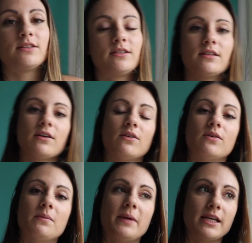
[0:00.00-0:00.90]

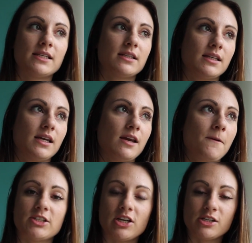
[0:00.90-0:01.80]
So basically,
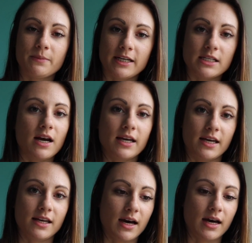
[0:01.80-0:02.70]
by changing my
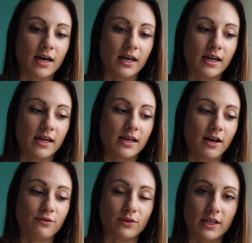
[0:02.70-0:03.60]
diet, I
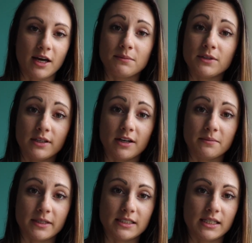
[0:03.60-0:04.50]
have really helped clear up
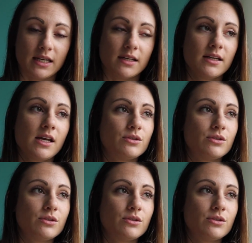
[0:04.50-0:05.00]
my skin.